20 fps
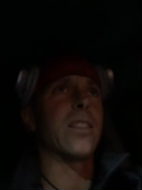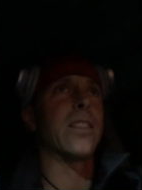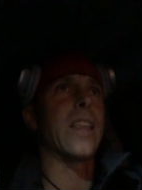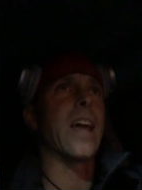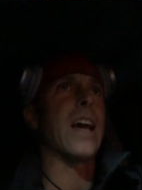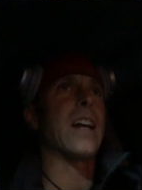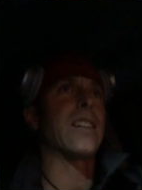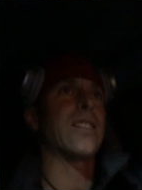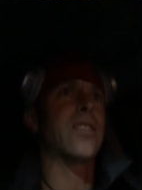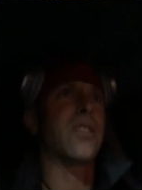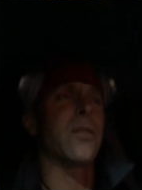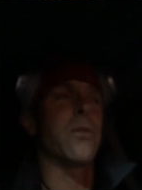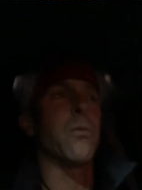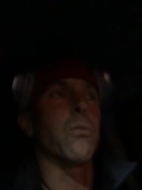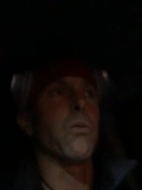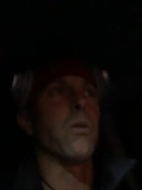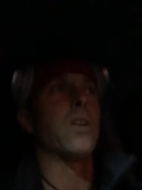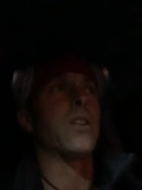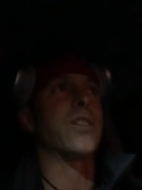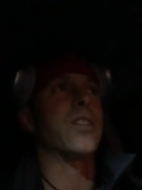that's
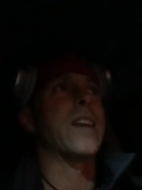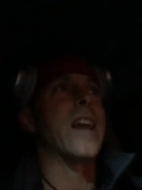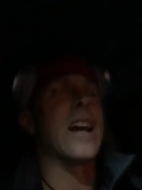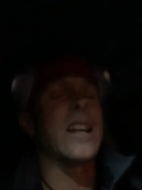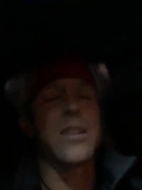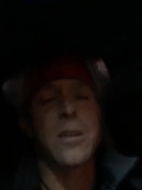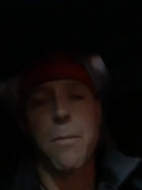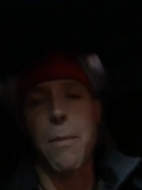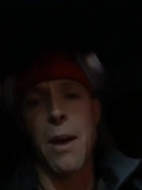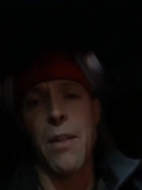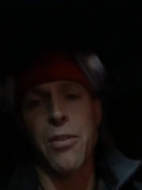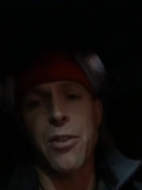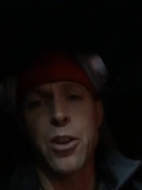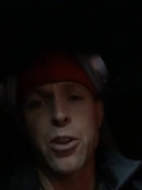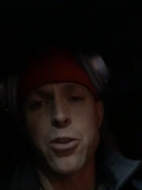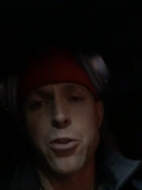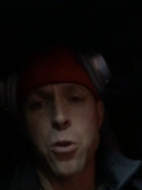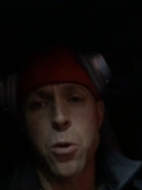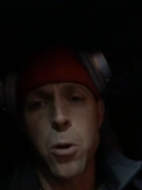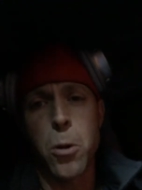what's nice about
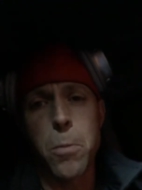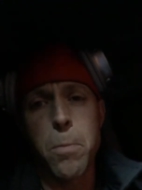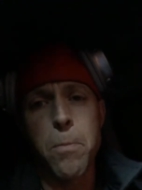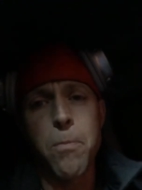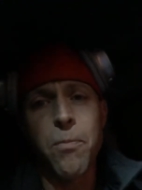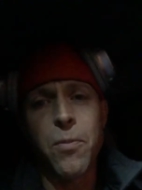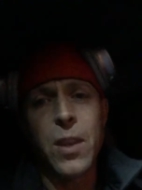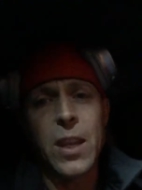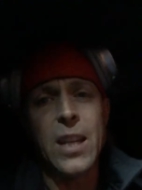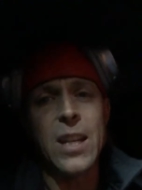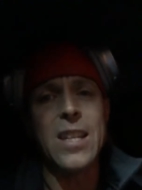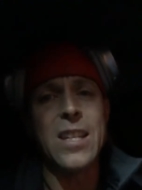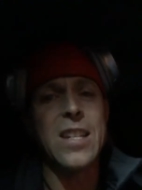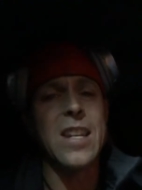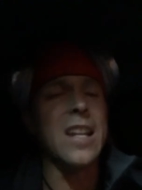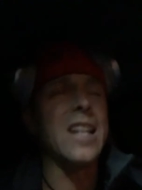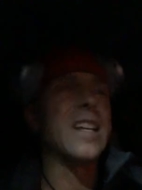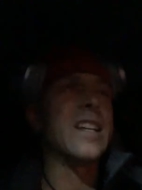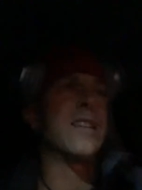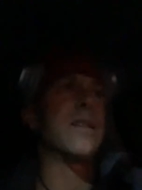this group
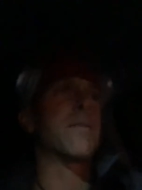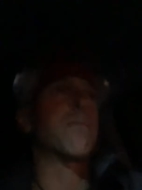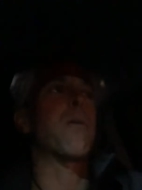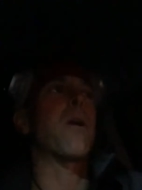is it's